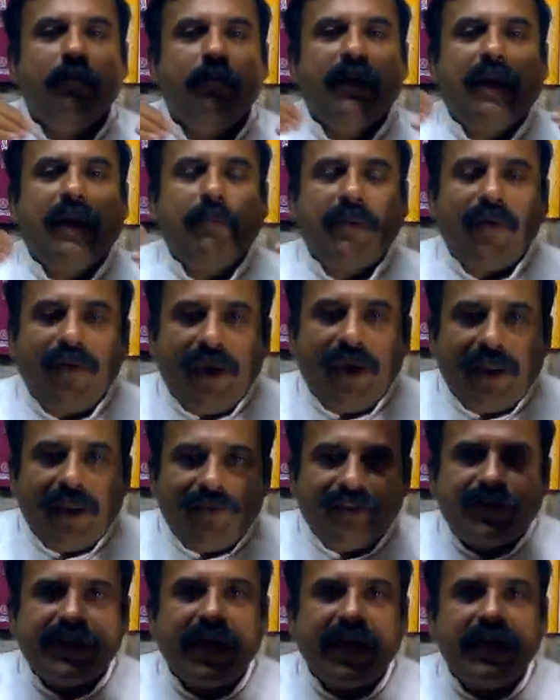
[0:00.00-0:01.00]
become aware
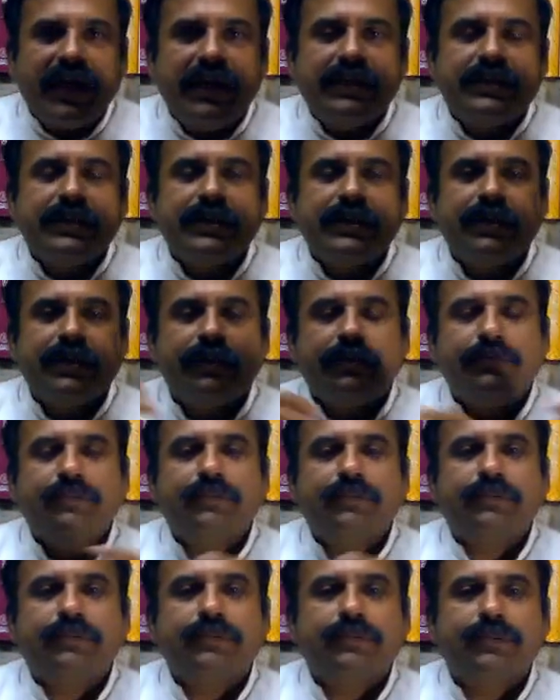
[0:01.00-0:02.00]
of the silence,
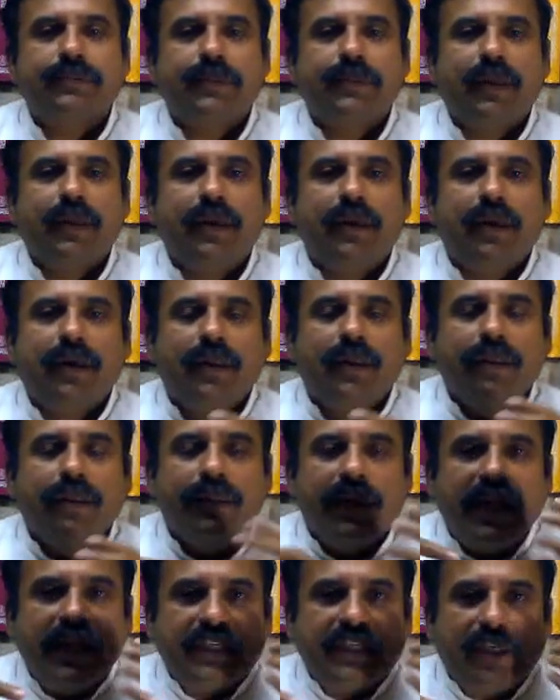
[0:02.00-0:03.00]

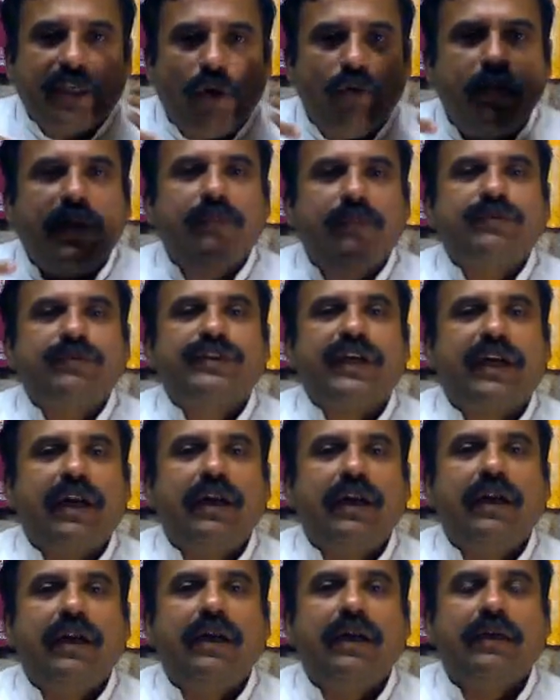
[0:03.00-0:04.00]
then the sound becomes
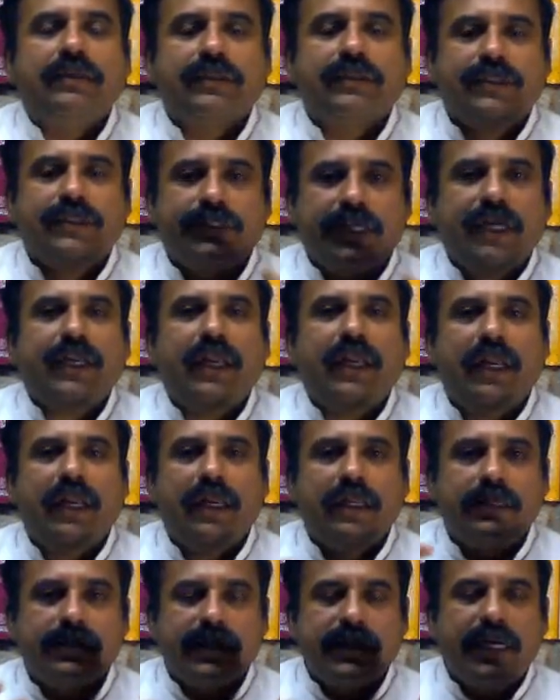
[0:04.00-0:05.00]
subtle,
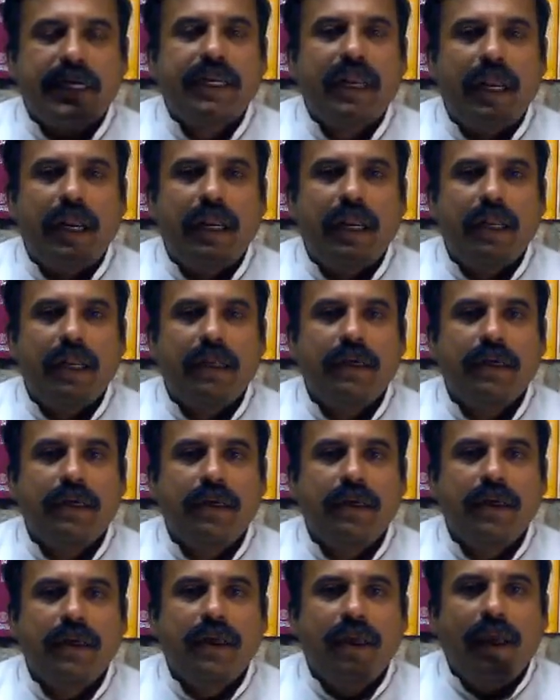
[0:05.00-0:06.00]
subtle, subtle,
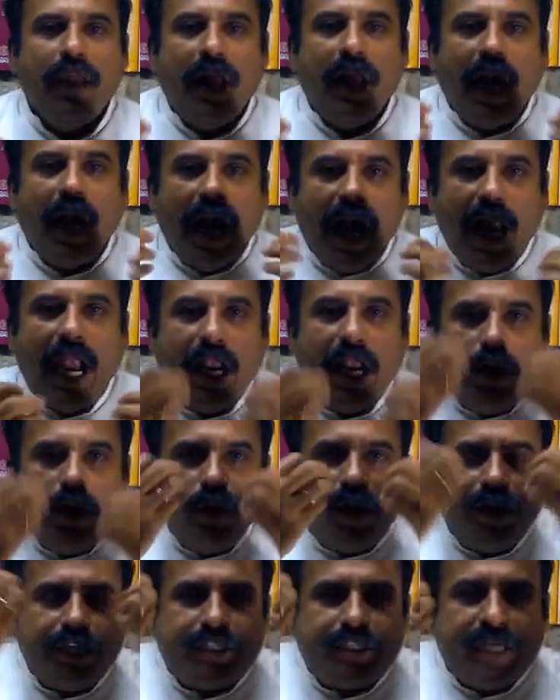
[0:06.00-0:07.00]
and
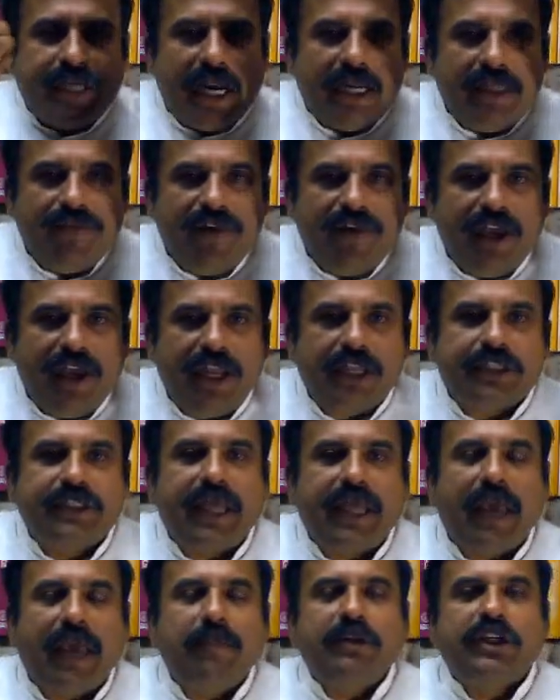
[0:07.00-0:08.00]
you understand the various
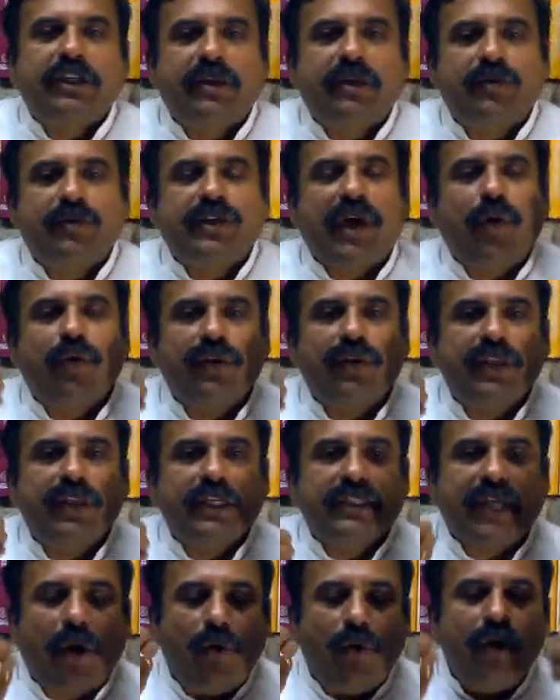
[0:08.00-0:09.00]
dimensions of sound.
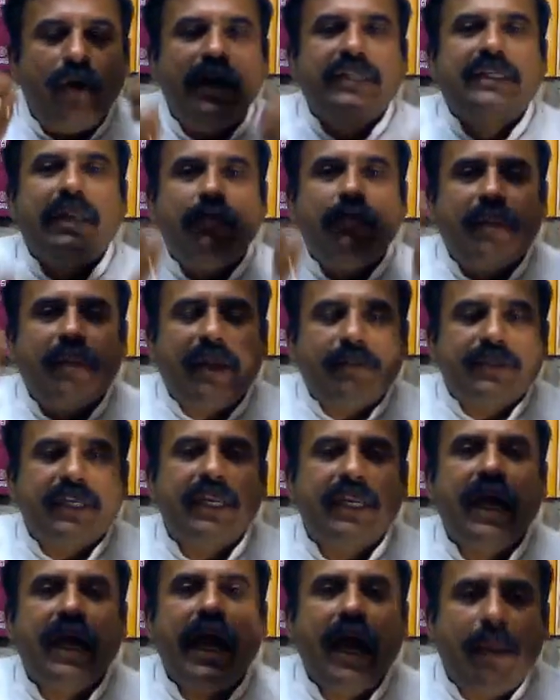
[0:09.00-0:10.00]
The sound itself becomes
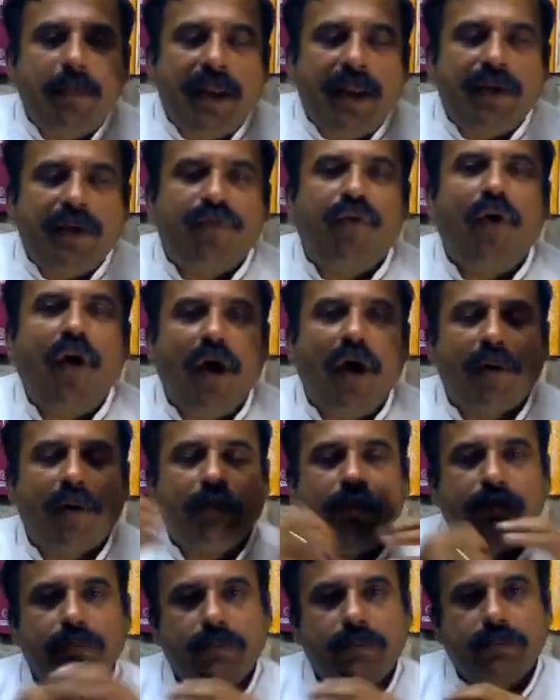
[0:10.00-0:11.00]
the name and
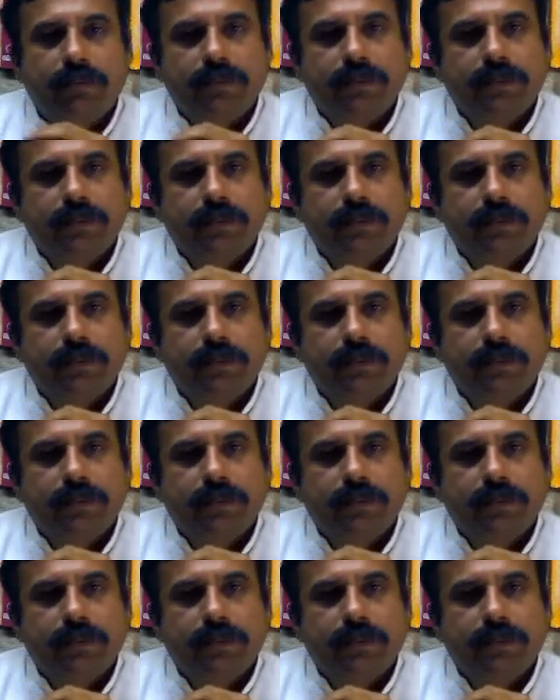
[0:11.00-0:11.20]
form.